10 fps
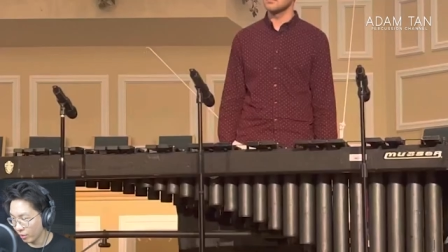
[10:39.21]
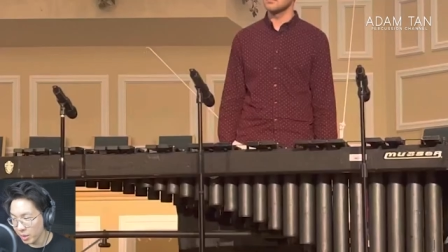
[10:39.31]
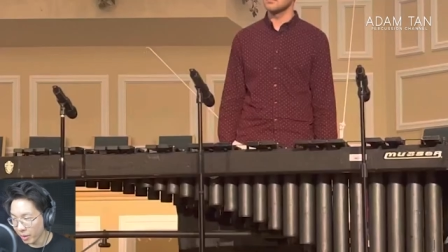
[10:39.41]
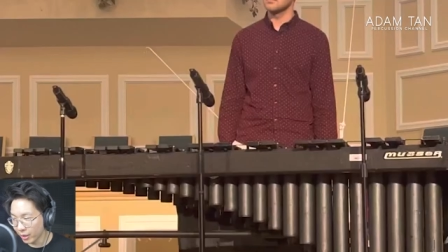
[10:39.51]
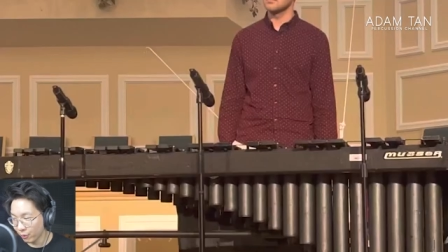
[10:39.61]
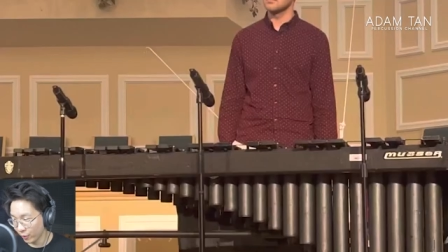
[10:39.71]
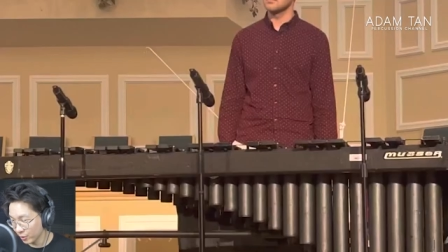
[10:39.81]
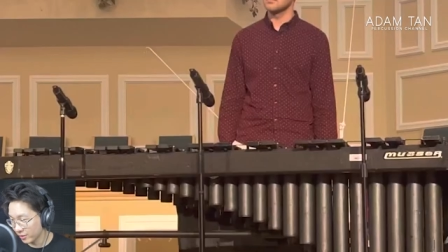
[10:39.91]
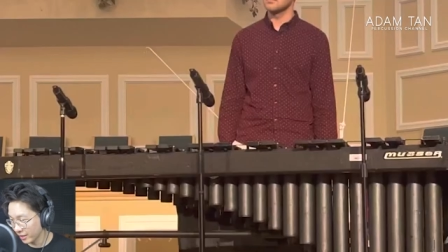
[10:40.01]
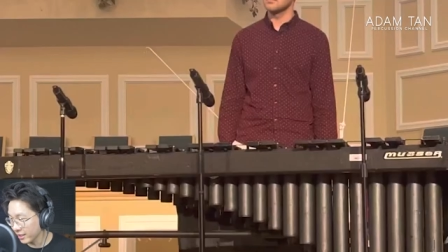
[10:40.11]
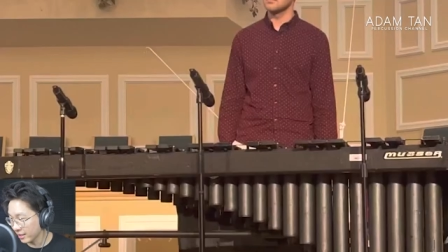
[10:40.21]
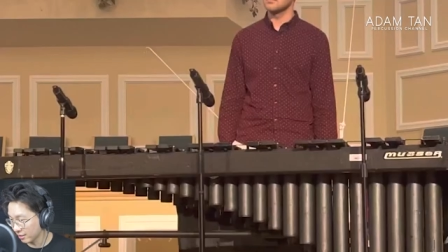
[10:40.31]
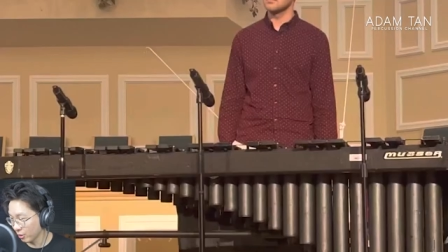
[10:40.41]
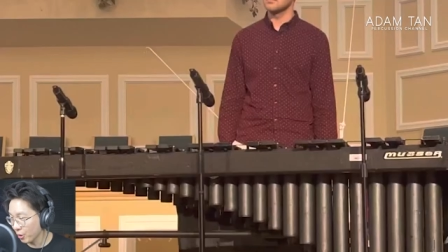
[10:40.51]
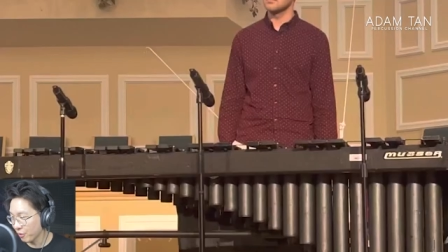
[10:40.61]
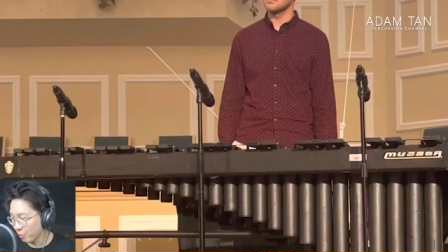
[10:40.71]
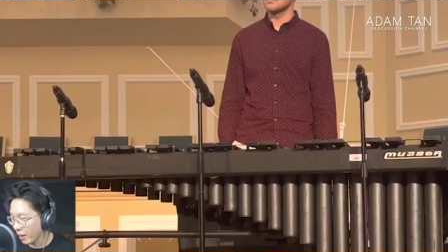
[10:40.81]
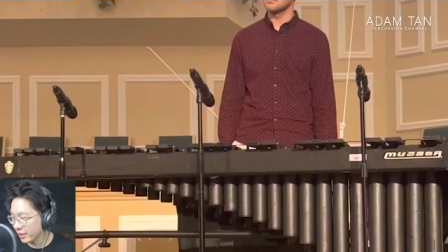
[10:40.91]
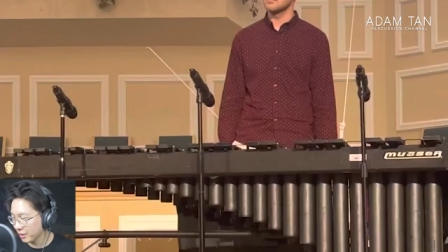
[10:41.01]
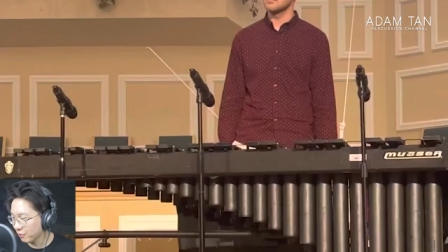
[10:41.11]
Three microphones there. That's a lot of
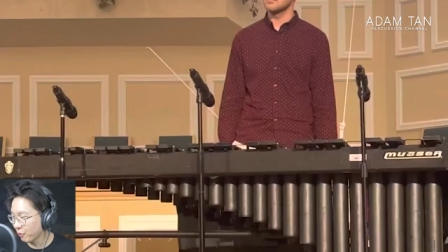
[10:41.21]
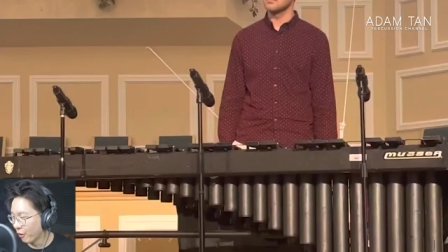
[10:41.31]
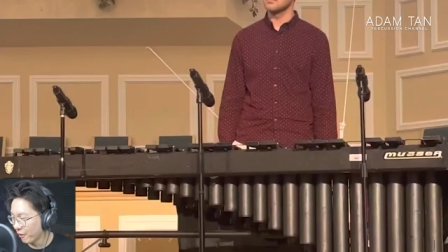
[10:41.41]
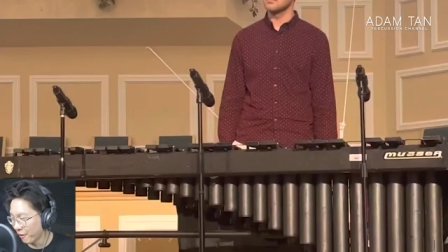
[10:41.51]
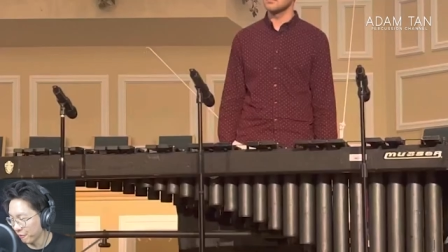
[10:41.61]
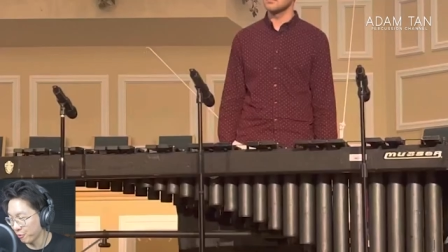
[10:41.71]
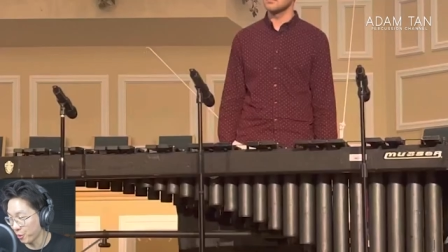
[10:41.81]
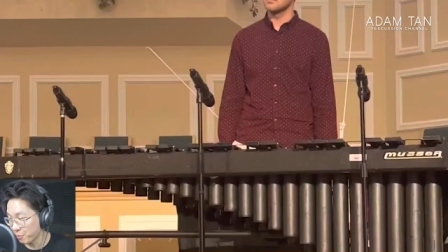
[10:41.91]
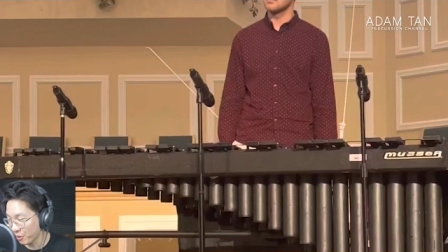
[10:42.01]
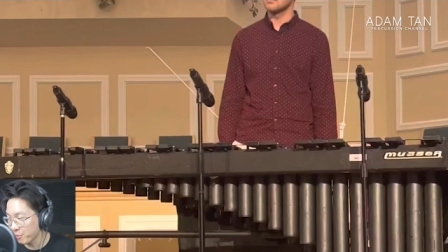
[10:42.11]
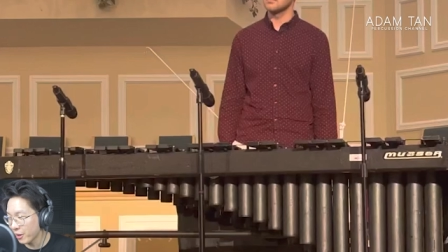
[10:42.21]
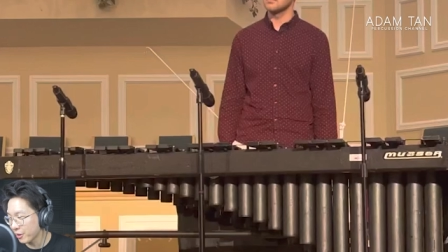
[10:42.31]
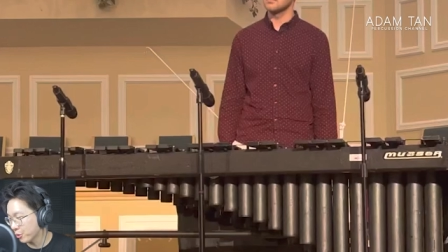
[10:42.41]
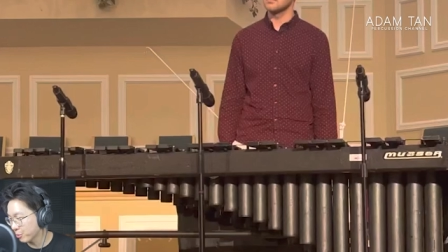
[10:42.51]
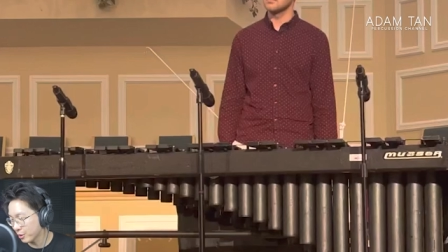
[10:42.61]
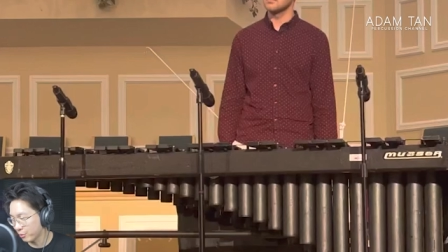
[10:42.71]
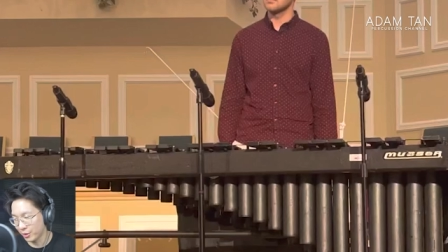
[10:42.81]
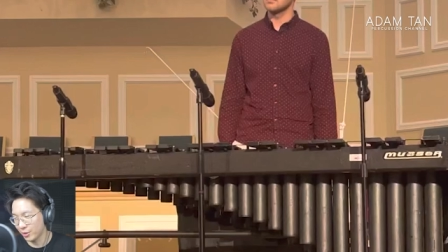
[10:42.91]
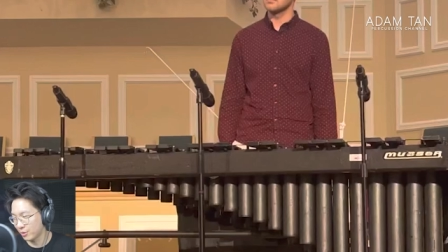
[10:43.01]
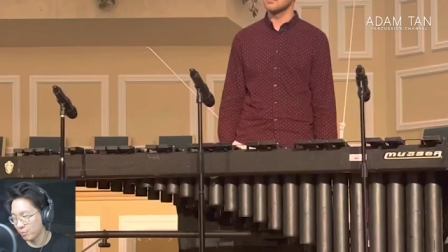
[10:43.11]
micing for, for a marimba. Normally
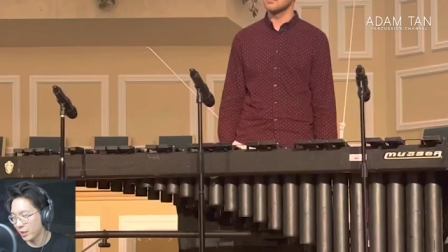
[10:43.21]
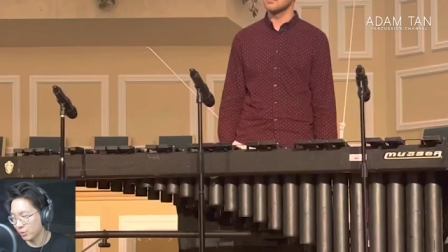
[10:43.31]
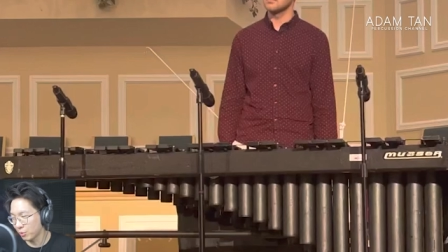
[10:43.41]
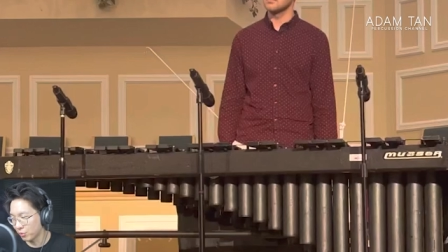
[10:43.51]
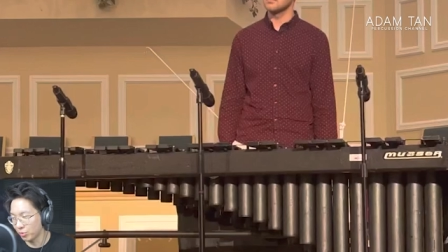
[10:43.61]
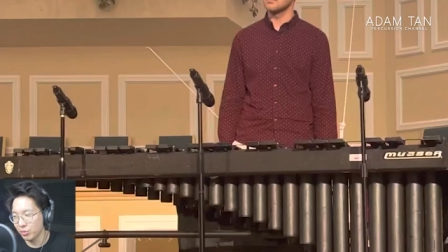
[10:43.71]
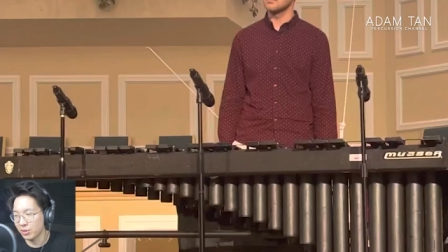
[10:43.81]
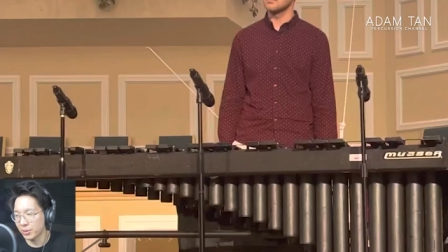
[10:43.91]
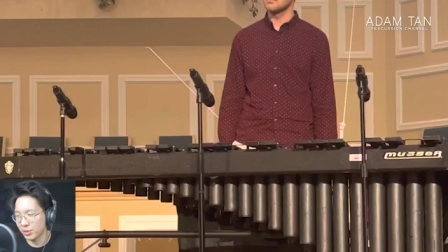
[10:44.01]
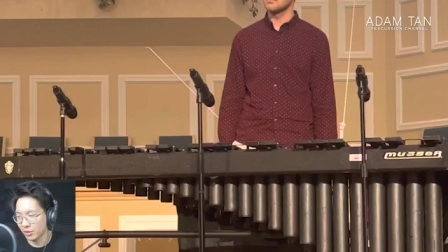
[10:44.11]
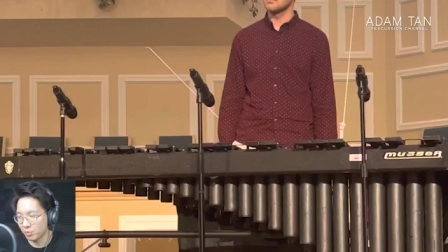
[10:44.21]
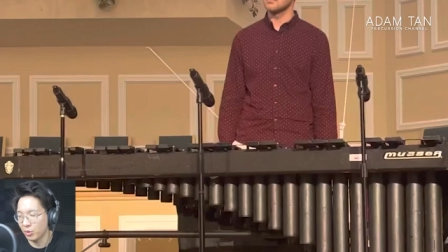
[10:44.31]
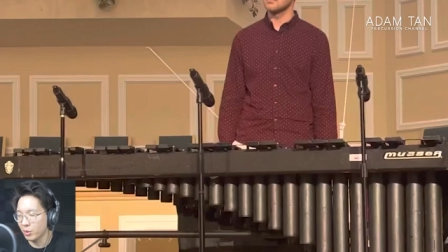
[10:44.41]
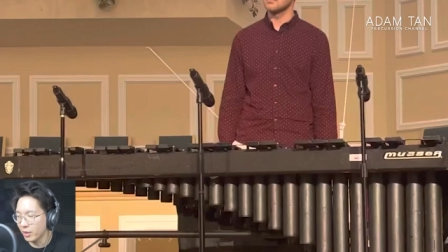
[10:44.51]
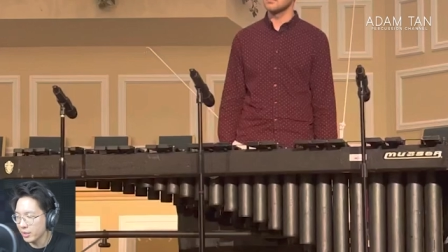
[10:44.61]
we just make do with two, especially a smaller